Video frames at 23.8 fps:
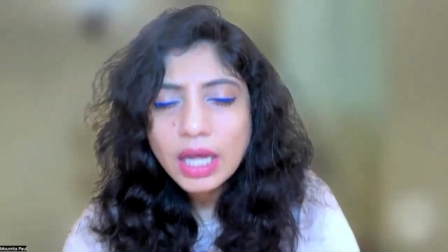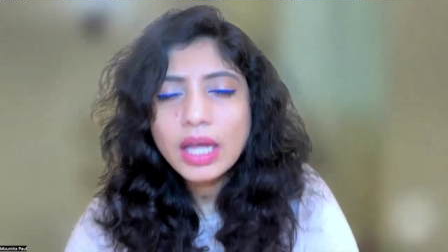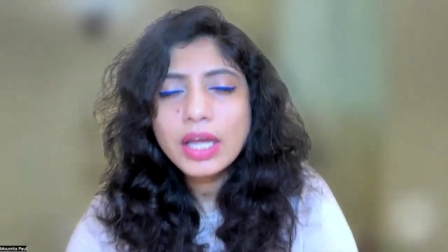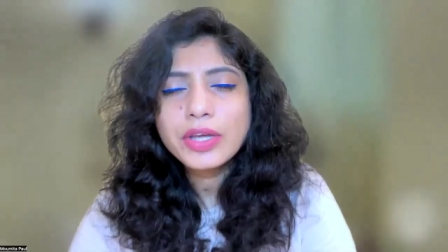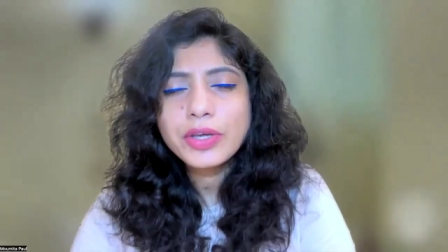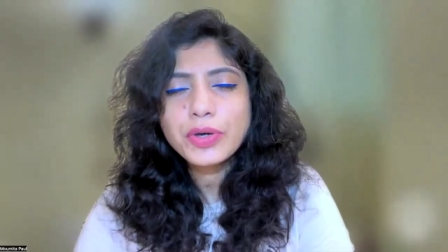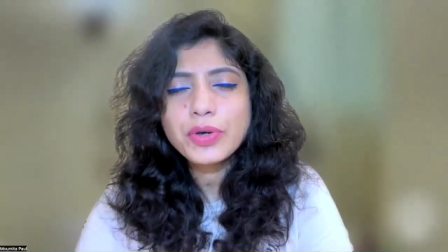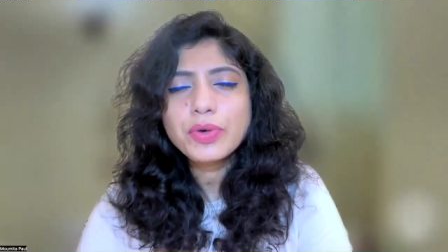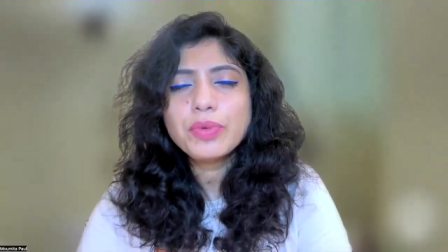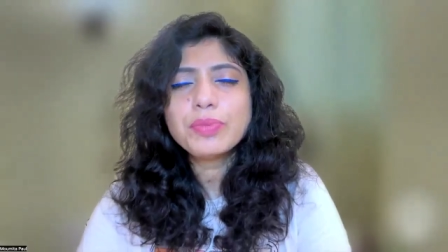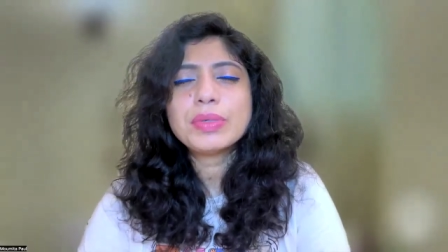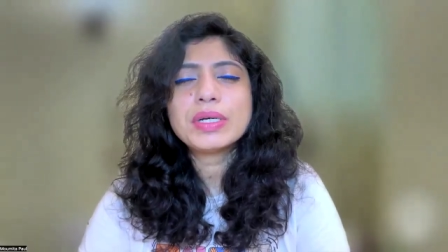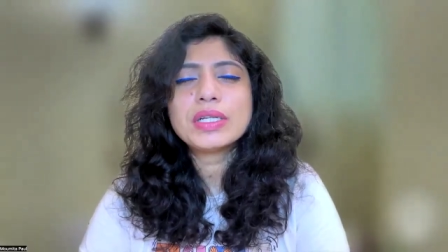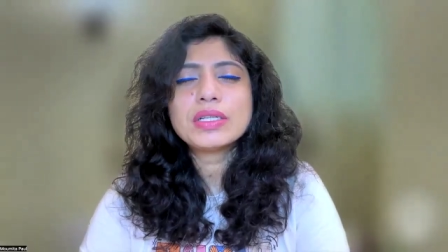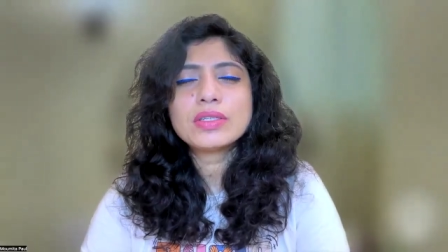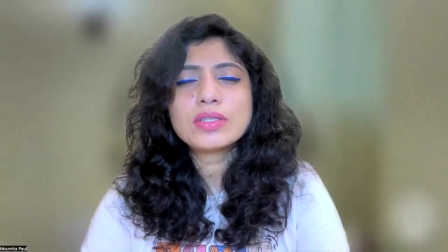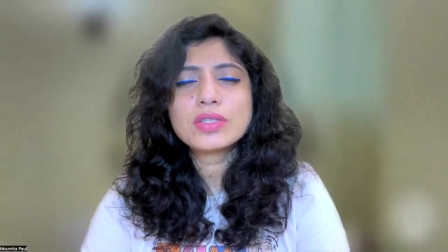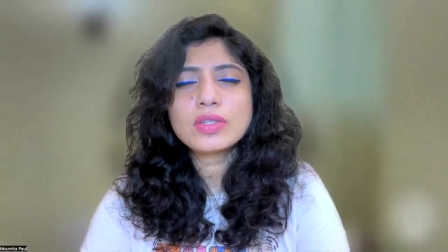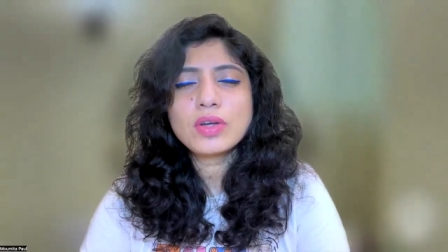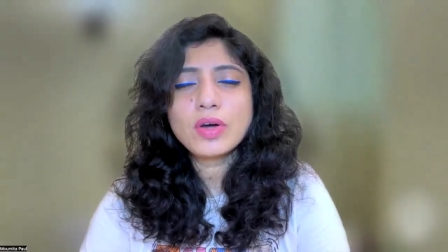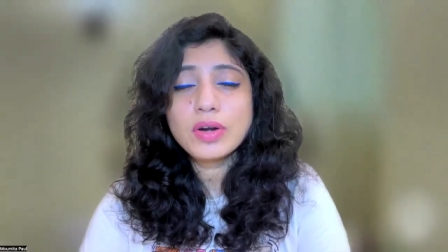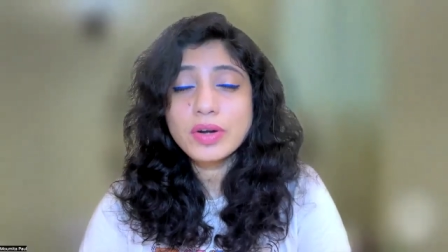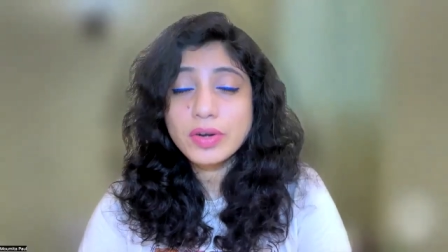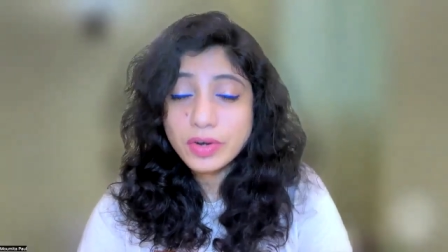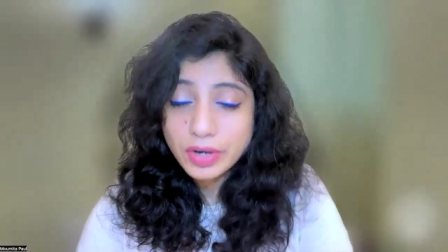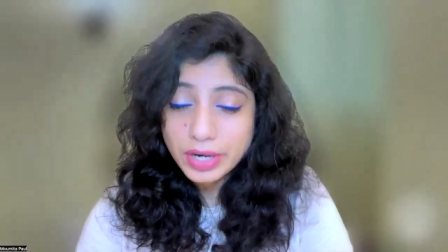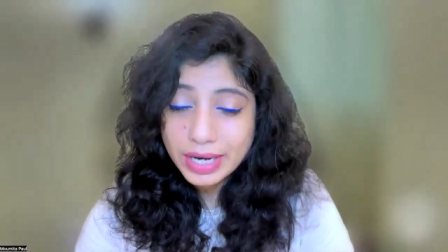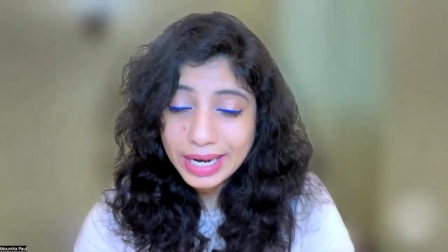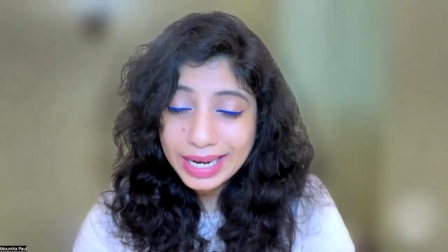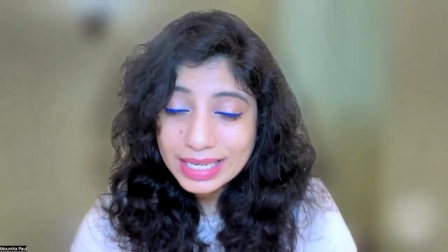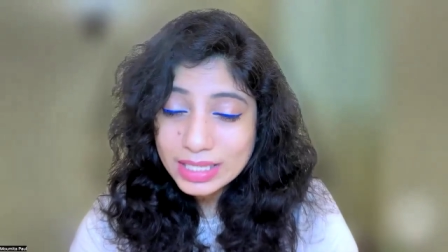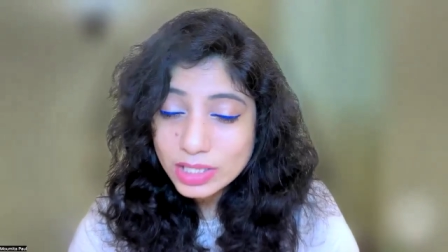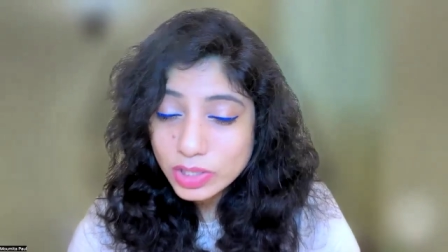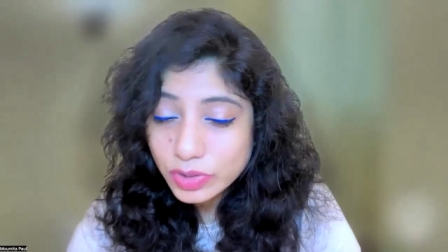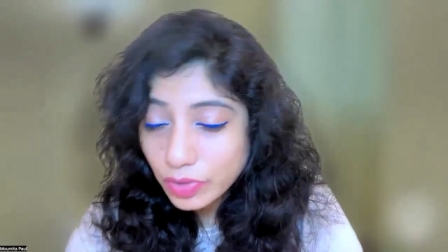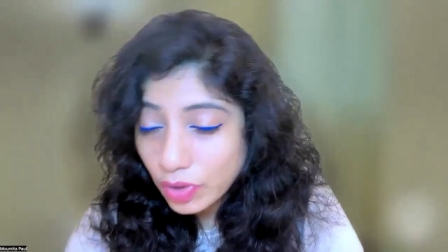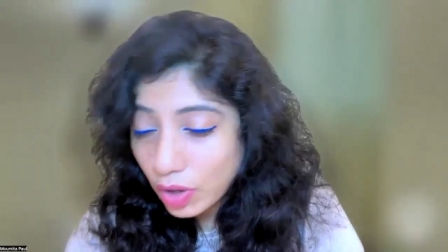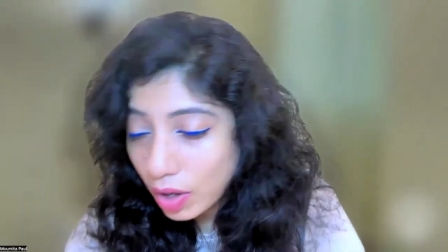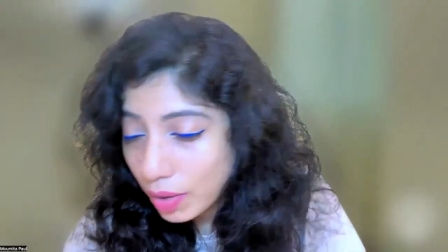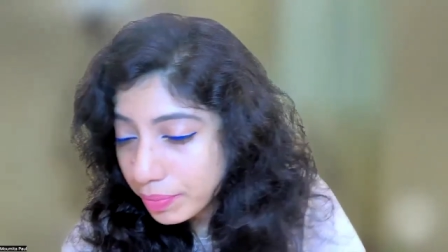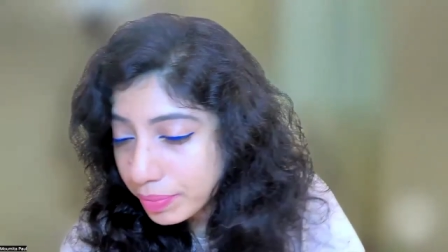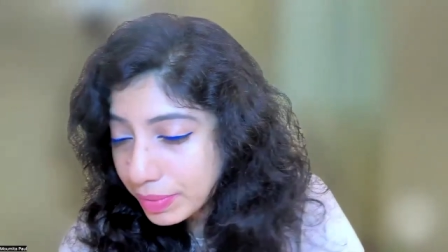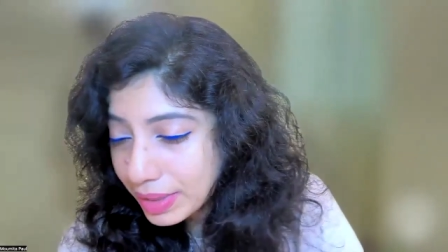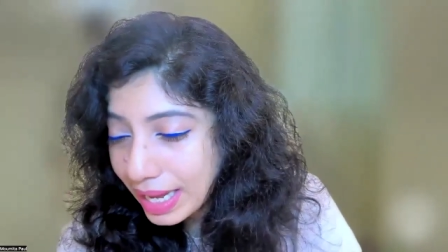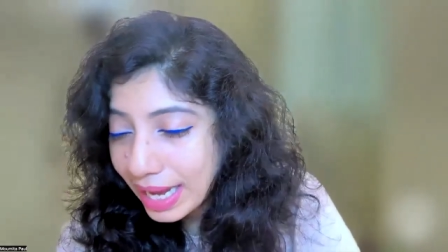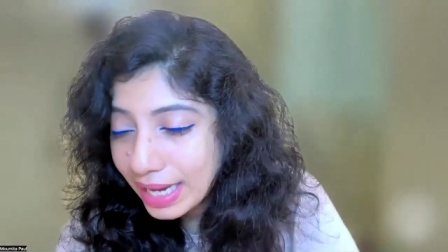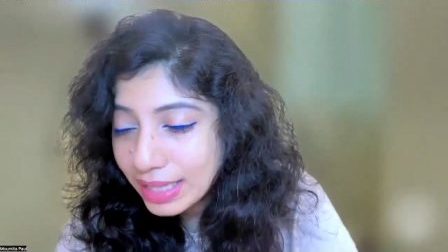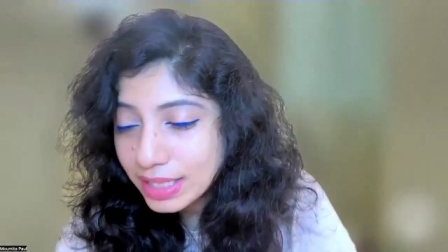humans or grays
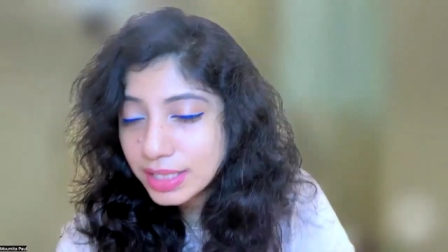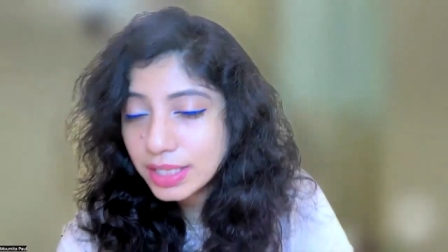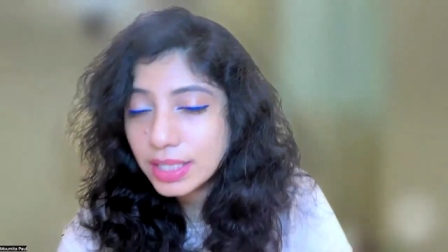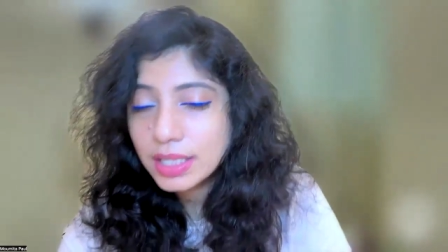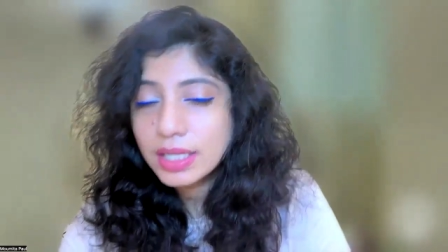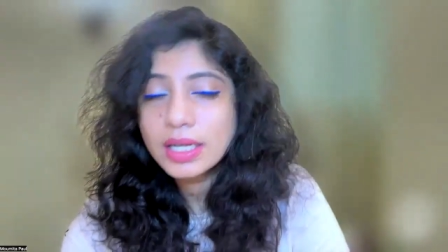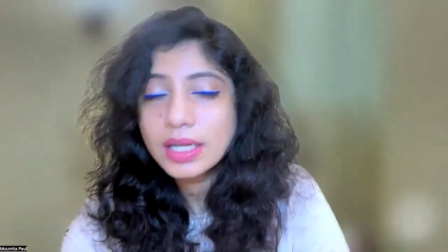from that